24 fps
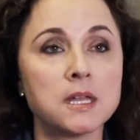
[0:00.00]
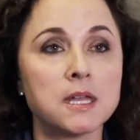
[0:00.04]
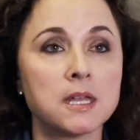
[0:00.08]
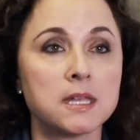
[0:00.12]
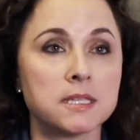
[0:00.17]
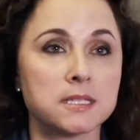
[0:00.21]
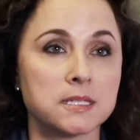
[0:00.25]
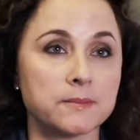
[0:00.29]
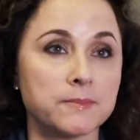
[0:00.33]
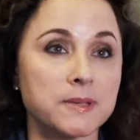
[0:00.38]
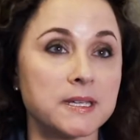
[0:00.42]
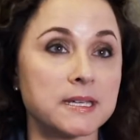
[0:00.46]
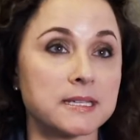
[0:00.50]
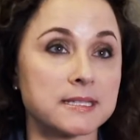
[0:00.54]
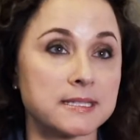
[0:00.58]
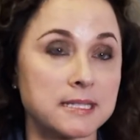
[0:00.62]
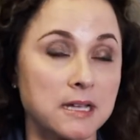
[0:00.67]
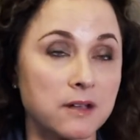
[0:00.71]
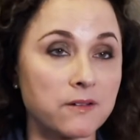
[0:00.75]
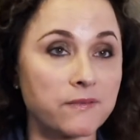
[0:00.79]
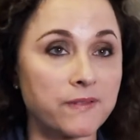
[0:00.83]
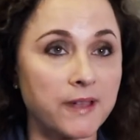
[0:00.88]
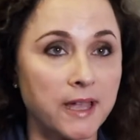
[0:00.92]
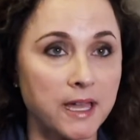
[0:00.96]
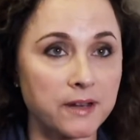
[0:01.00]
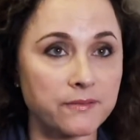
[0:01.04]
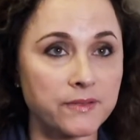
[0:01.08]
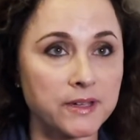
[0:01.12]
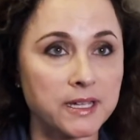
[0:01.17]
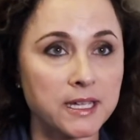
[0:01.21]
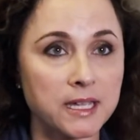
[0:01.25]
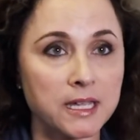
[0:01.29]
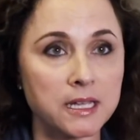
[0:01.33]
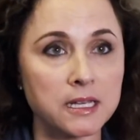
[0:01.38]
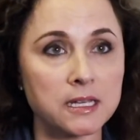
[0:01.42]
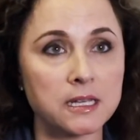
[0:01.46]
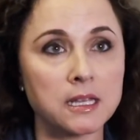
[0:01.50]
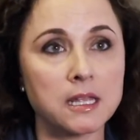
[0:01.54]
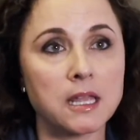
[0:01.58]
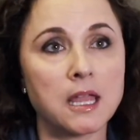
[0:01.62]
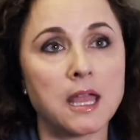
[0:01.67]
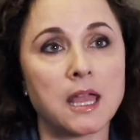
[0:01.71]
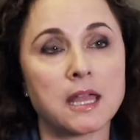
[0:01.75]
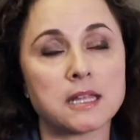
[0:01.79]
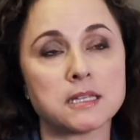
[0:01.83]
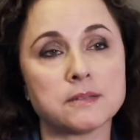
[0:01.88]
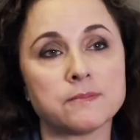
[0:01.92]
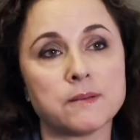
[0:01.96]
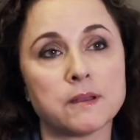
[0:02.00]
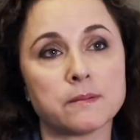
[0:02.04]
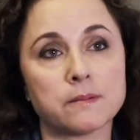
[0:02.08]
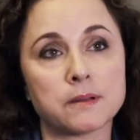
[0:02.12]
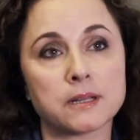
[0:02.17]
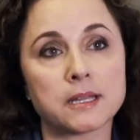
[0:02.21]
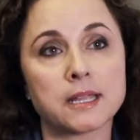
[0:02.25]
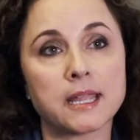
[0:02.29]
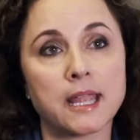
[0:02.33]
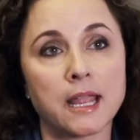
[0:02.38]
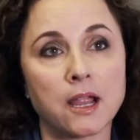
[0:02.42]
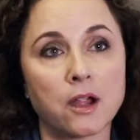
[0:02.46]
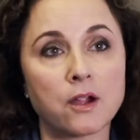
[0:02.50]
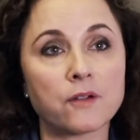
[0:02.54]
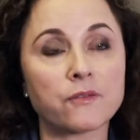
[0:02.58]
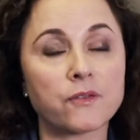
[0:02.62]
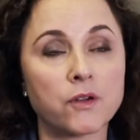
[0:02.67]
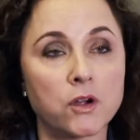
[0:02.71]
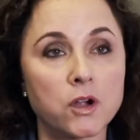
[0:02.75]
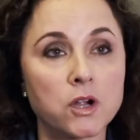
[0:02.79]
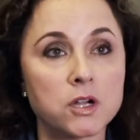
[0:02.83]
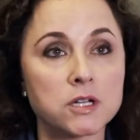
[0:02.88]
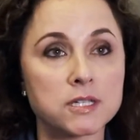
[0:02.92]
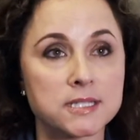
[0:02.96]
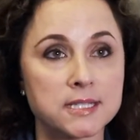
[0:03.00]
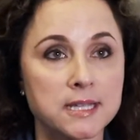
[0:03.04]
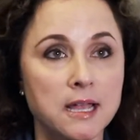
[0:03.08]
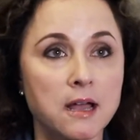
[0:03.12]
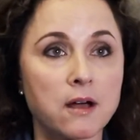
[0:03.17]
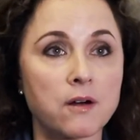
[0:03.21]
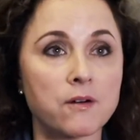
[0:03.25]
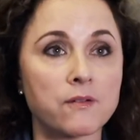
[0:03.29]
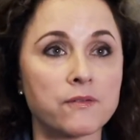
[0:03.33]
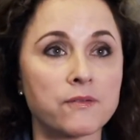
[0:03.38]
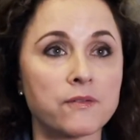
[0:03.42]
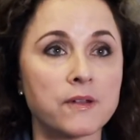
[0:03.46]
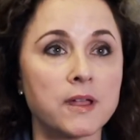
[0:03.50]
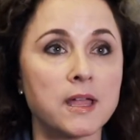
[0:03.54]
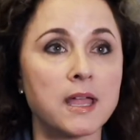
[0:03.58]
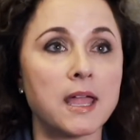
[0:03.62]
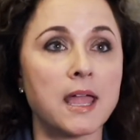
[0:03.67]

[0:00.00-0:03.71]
to be a self-advocate and to be able to care for herself